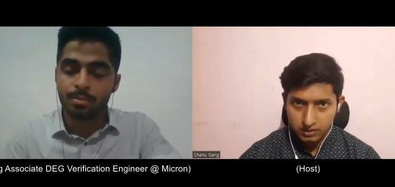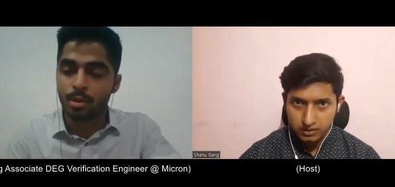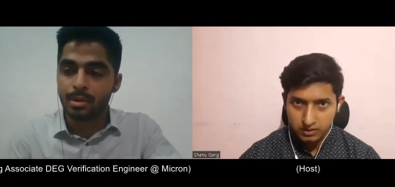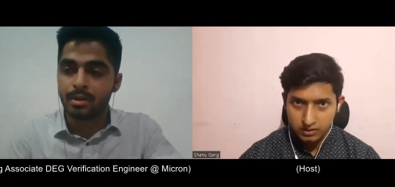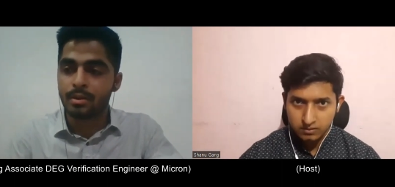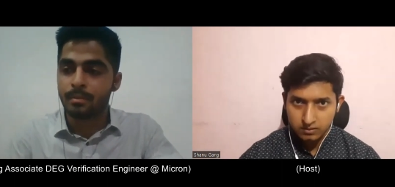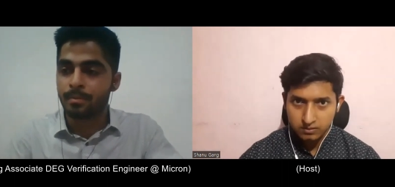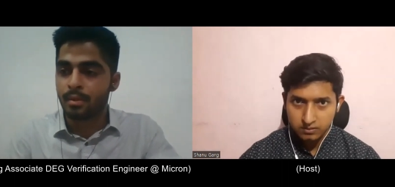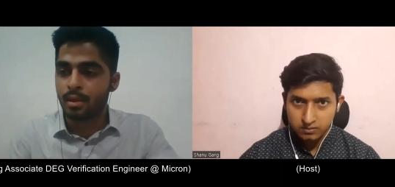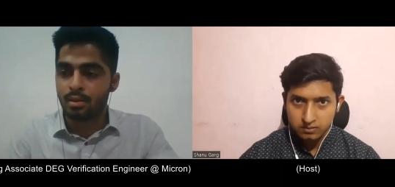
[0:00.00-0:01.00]
Speaker 1: important,
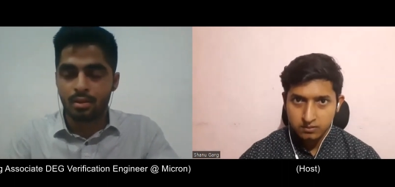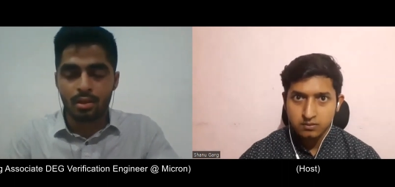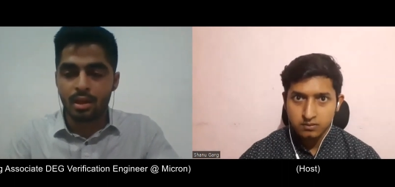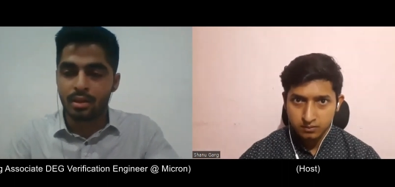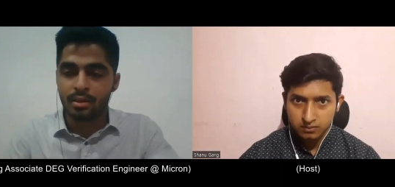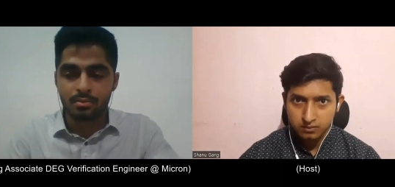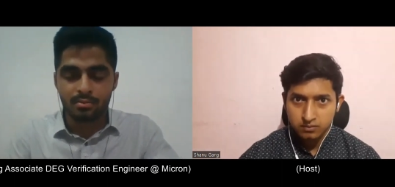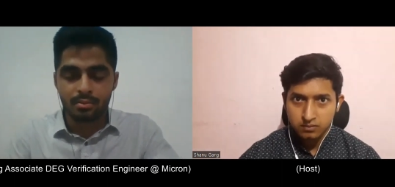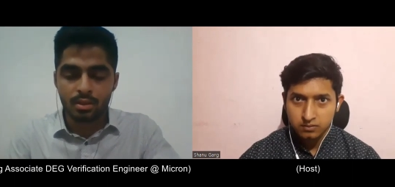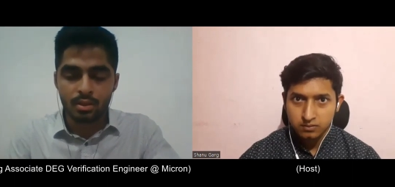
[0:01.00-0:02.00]
and
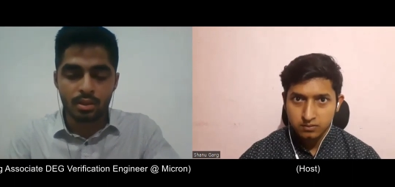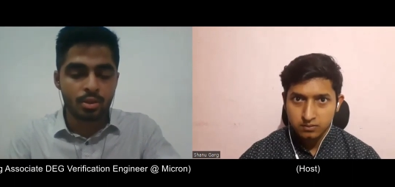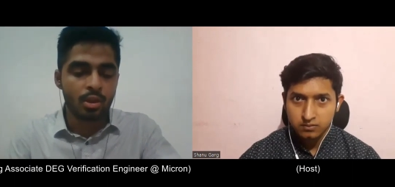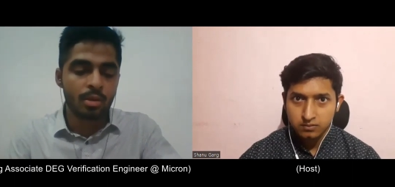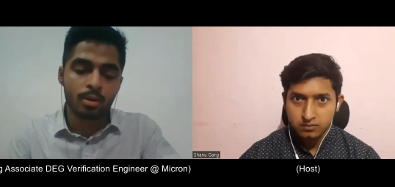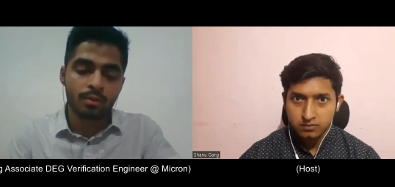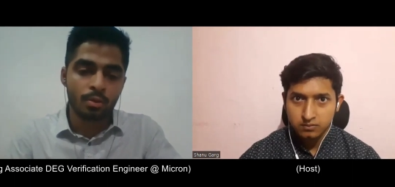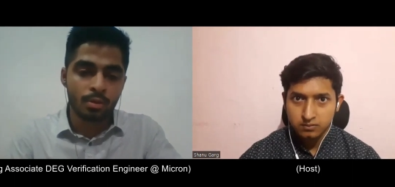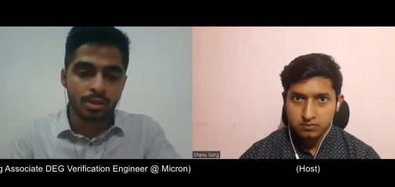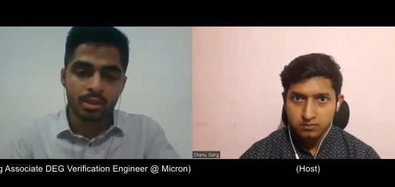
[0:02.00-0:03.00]
it's all about the
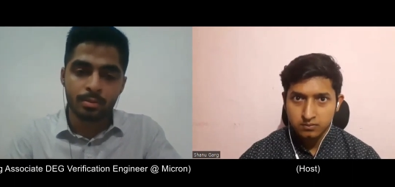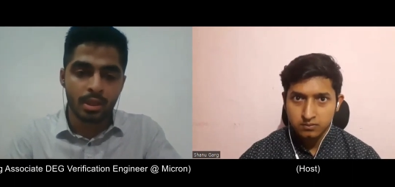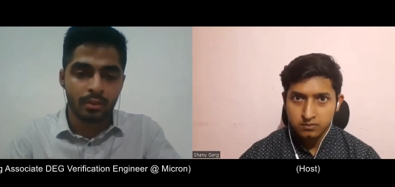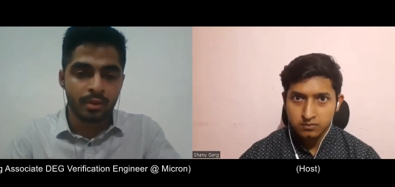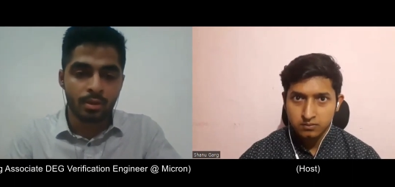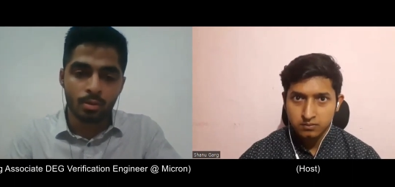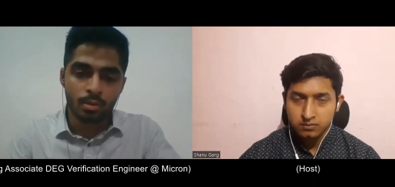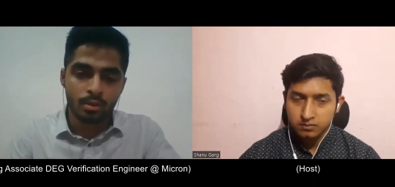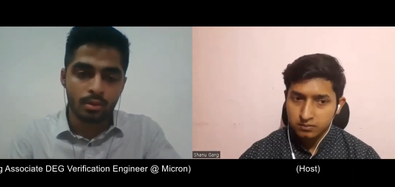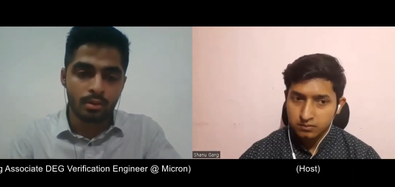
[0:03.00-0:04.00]
focus and belief in
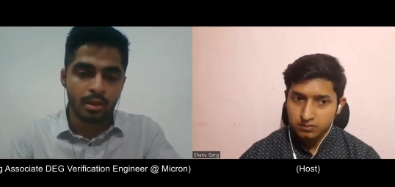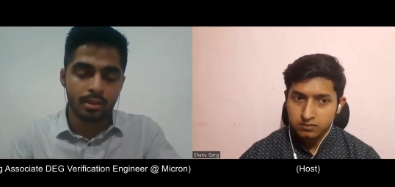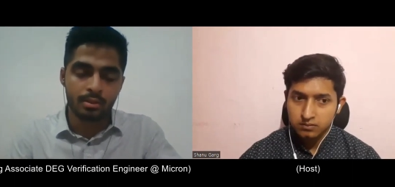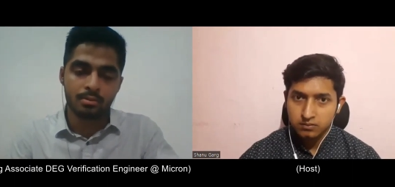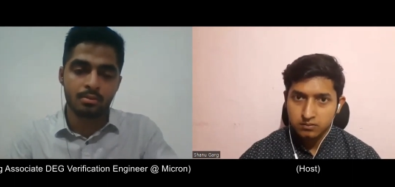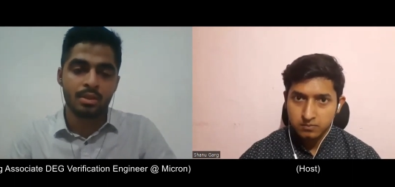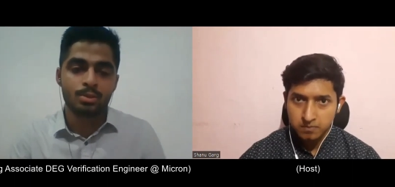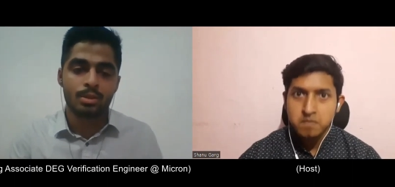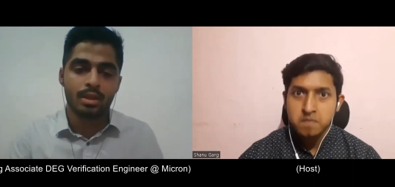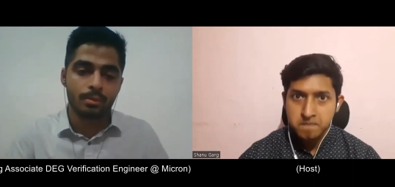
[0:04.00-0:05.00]
core. Like
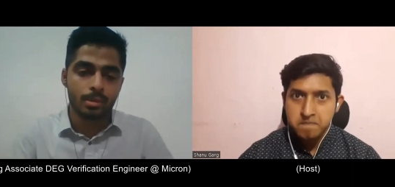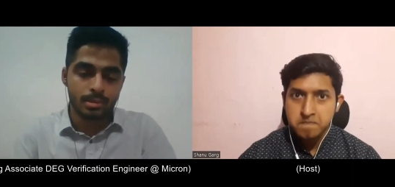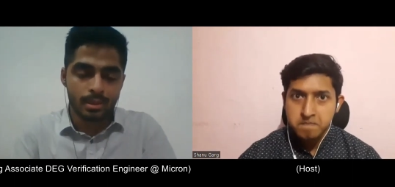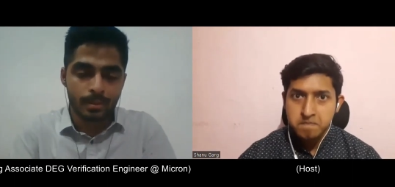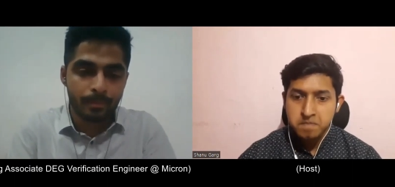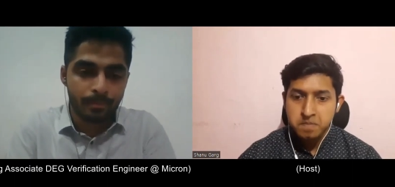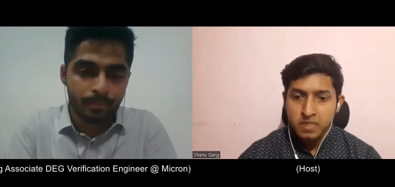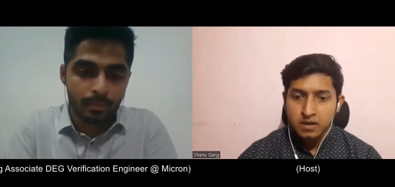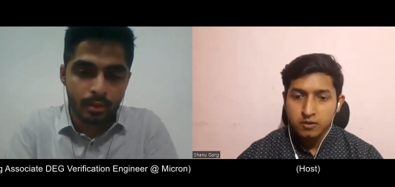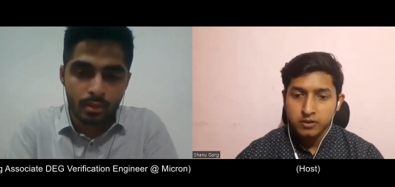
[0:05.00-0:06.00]
that's what I would say.
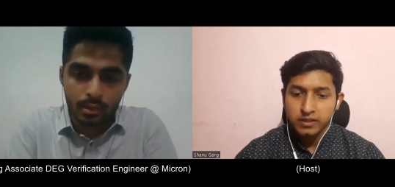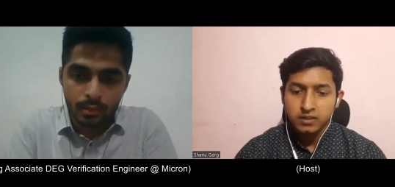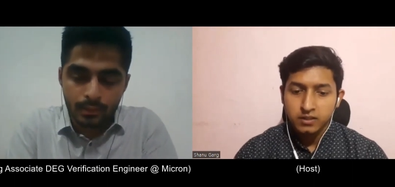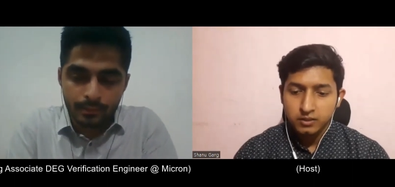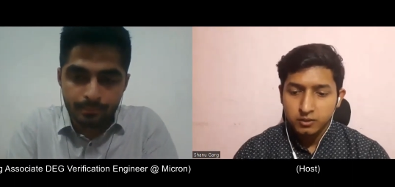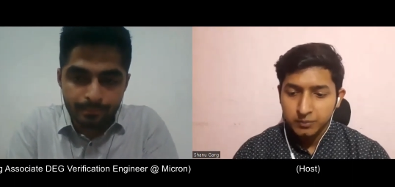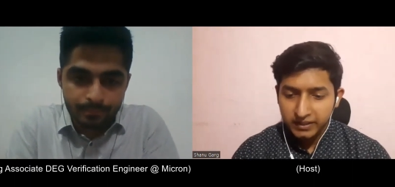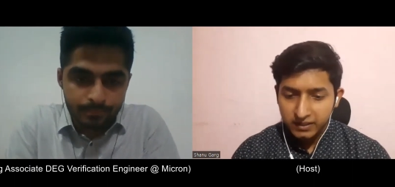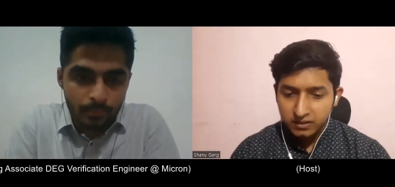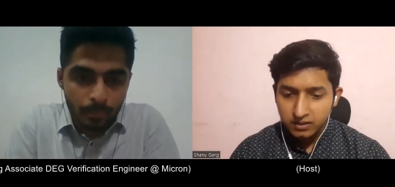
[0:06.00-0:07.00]
Speaker 2: Okay. So my
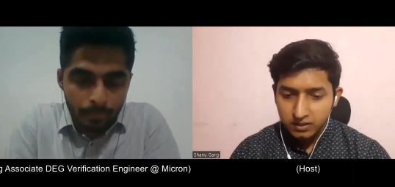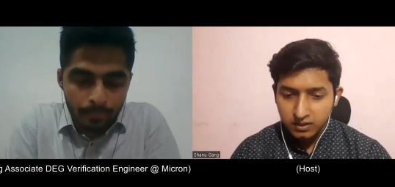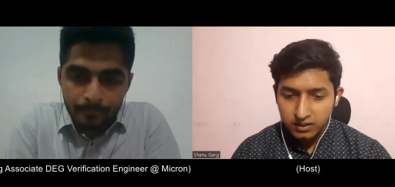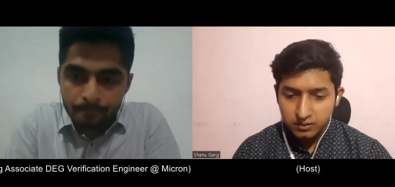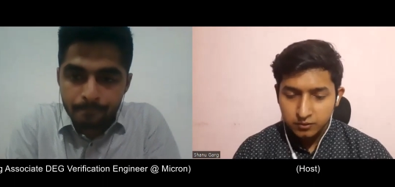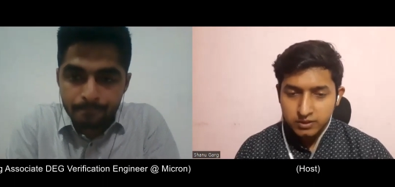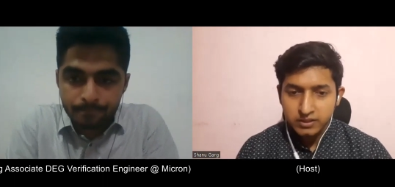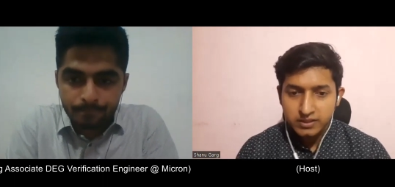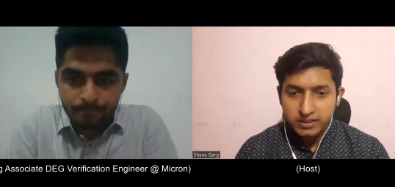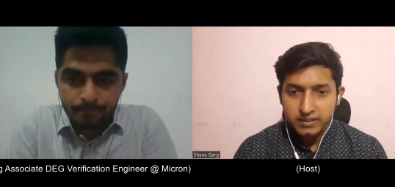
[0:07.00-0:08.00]
last question is
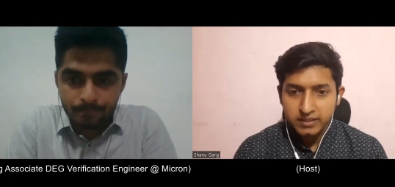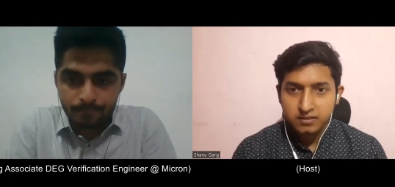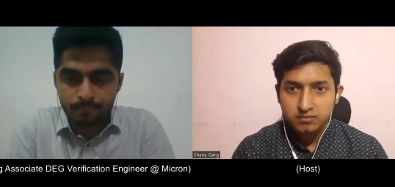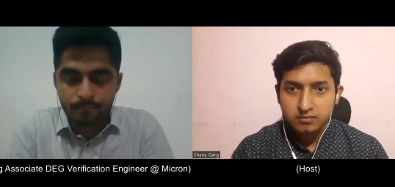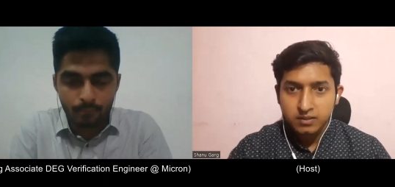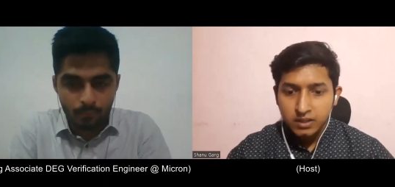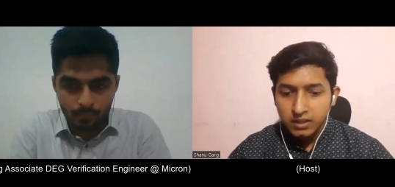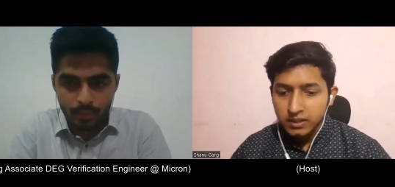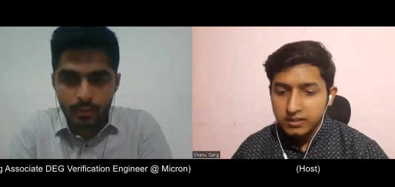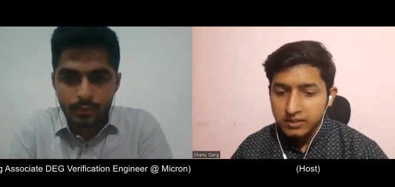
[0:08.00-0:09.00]
that
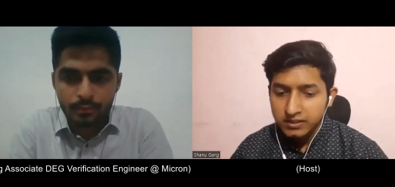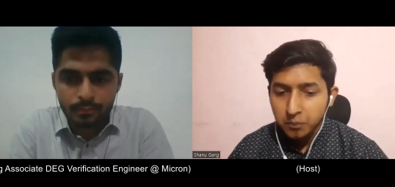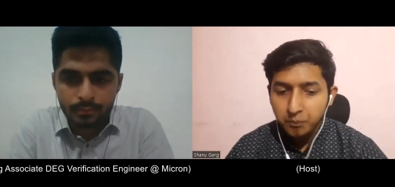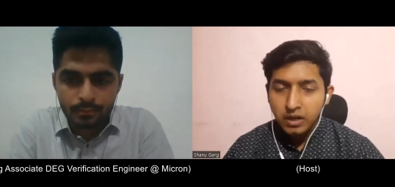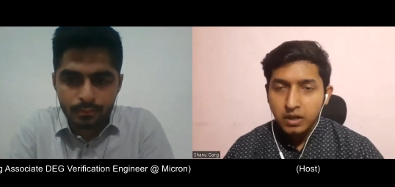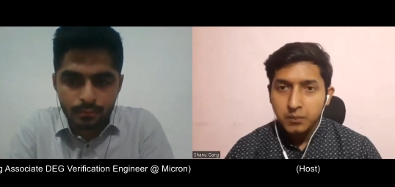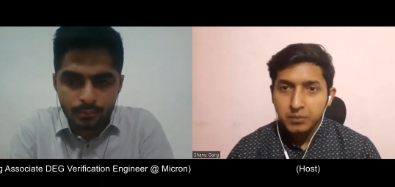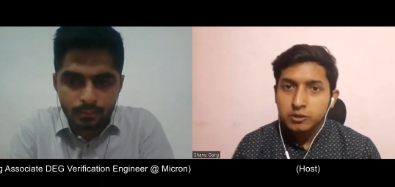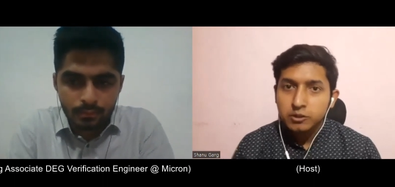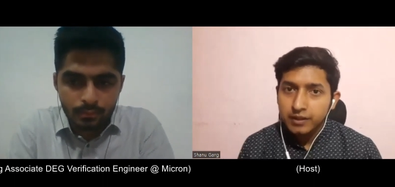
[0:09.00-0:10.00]
is there some
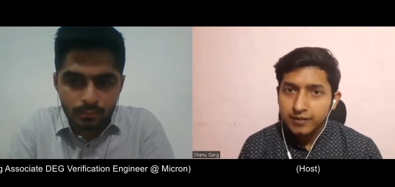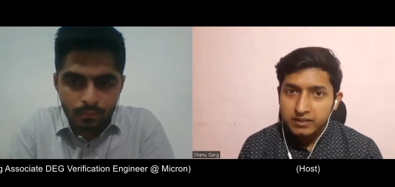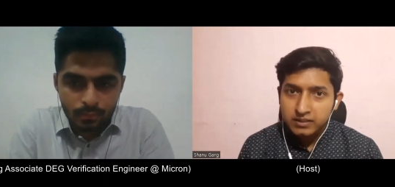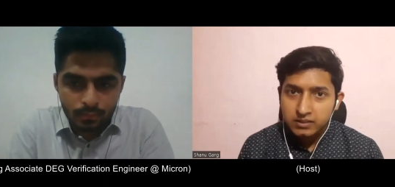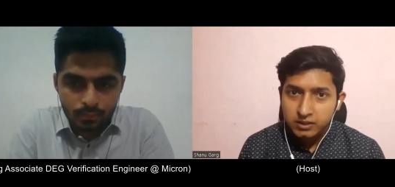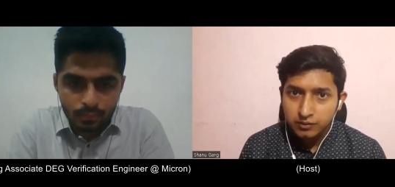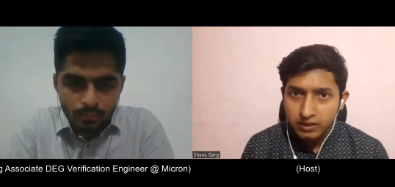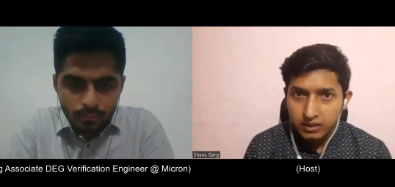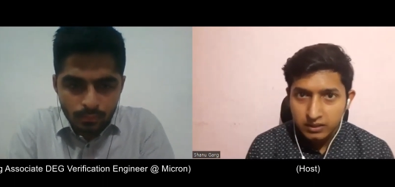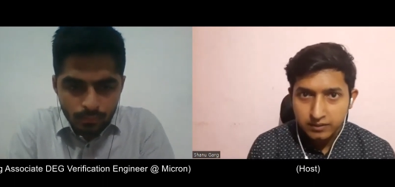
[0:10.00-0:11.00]
piece of advice you will
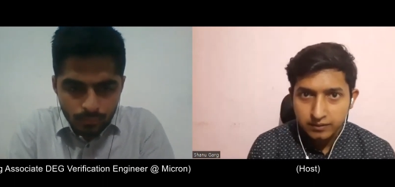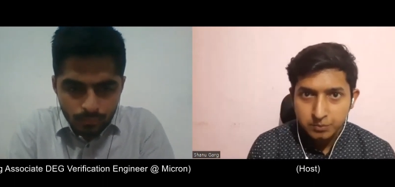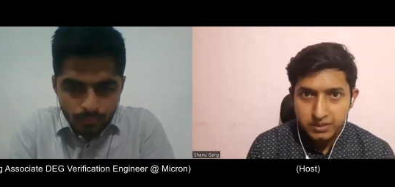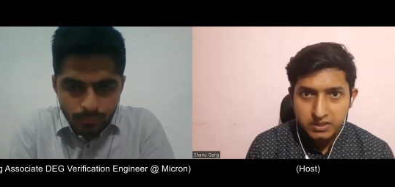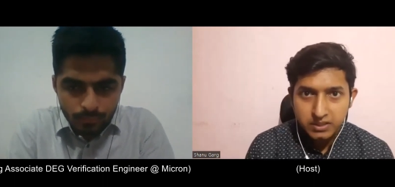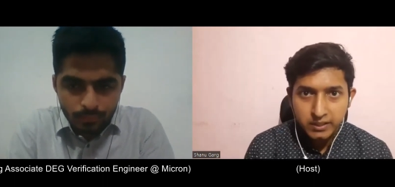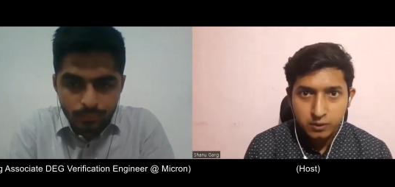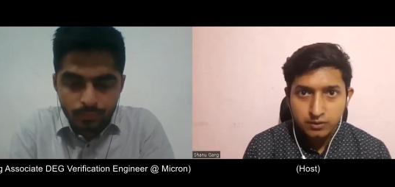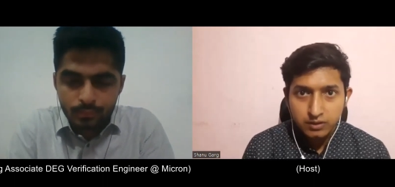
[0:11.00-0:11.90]
give especially to our